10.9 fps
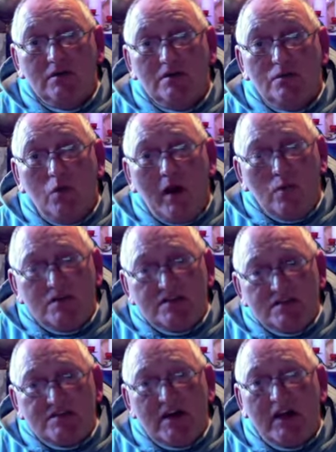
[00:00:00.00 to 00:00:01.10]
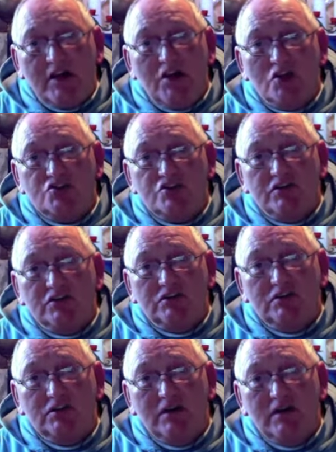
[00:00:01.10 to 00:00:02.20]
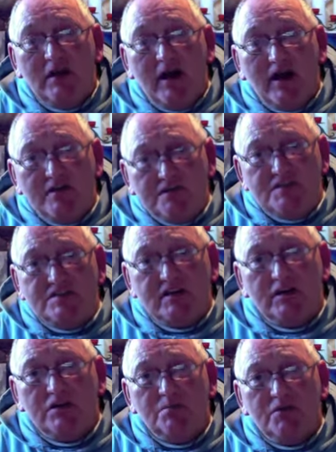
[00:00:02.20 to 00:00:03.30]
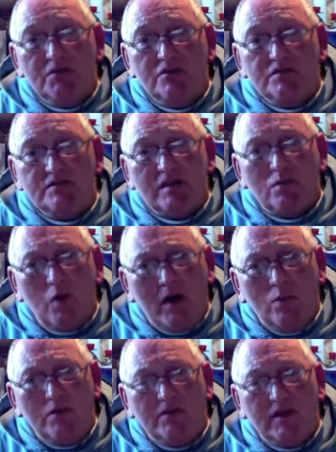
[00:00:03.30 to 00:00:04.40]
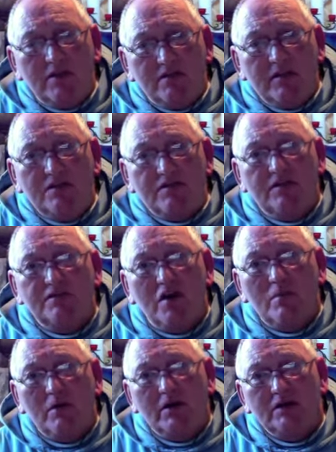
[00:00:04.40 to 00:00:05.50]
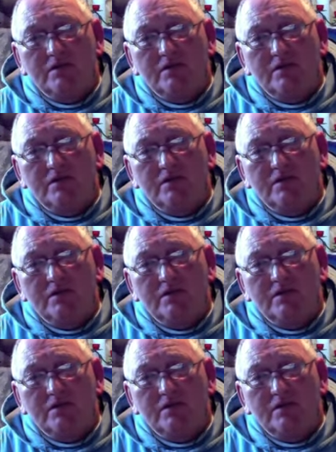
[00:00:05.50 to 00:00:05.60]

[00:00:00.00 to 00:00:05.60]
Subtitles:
Why was there psychological and physical abuse? And why were they thieving from her?